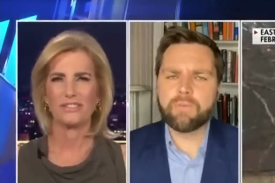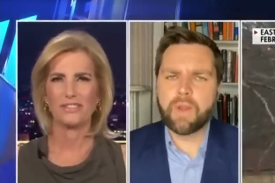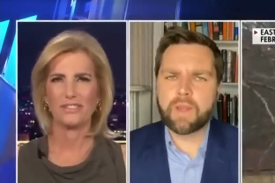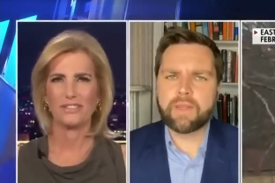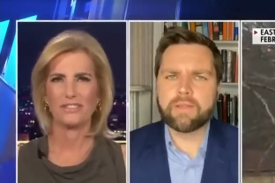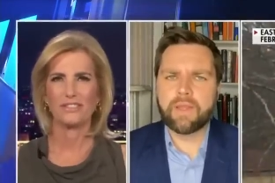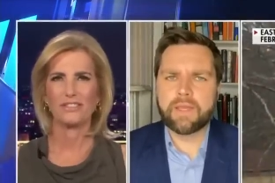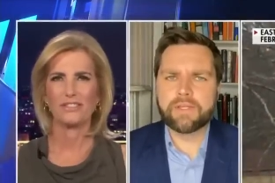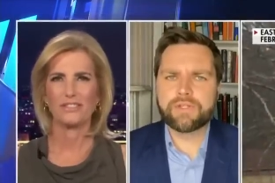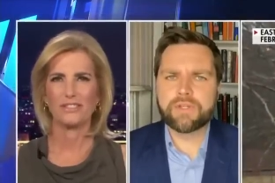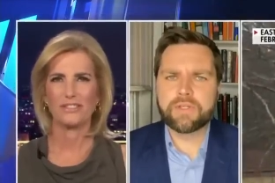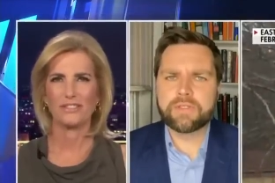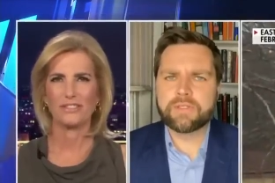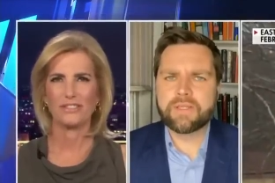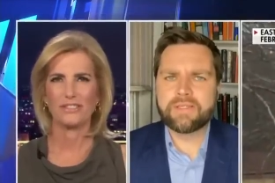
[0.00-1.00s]

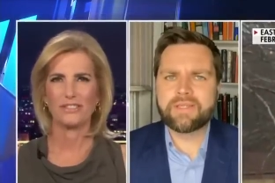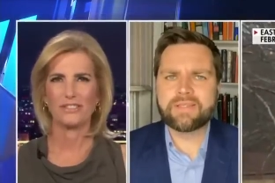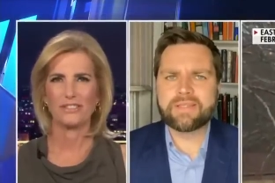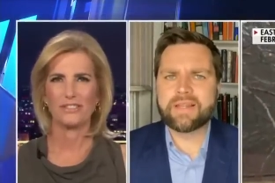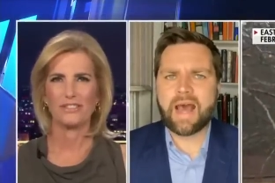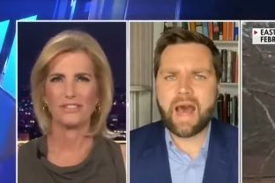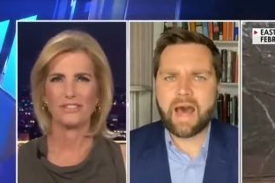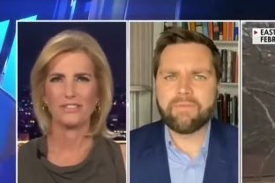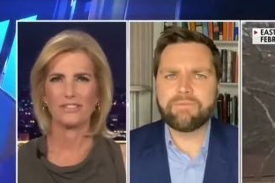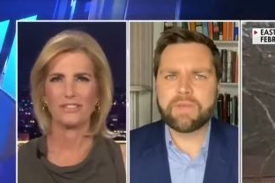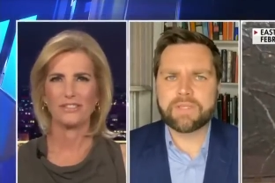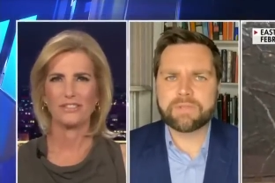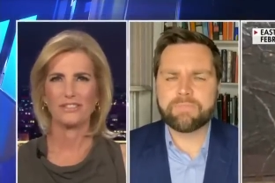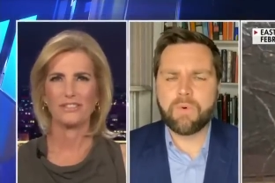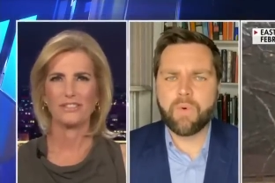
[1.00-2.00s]
Speaker 1: regulations, this is an
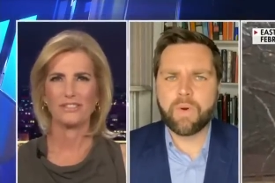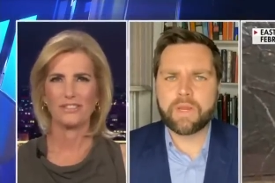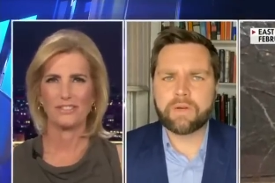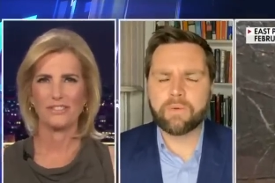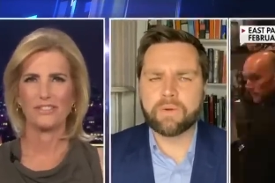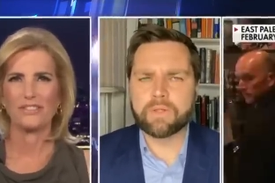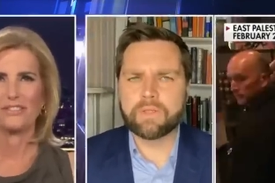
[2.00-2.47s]
obvious point, or at